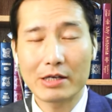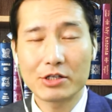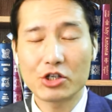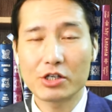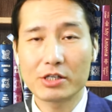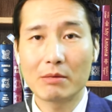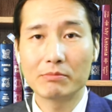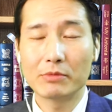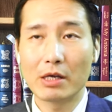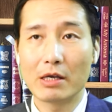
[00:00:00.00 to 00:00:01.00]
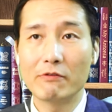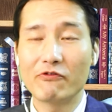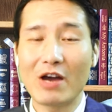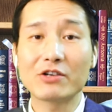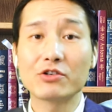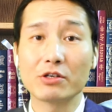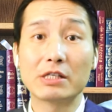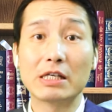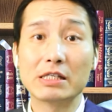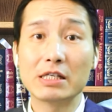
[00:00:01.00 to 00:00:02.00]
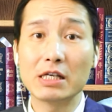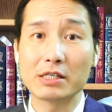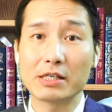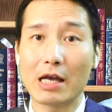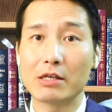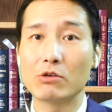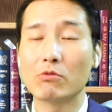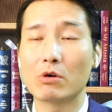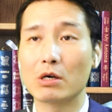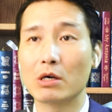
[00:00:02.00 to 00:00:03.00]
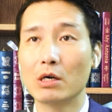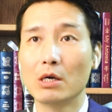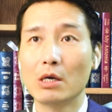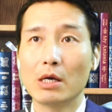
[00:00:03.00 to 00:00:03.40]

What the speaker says: catch some infectious disease and you are